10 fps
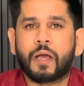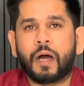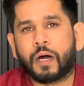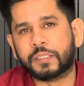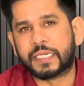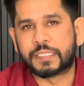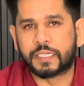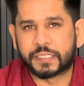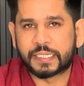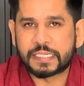that
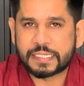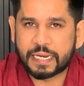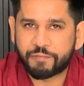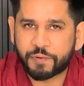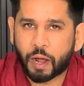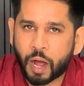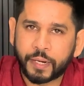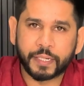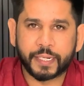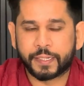nothing is left
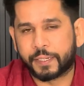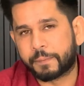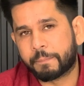unattended.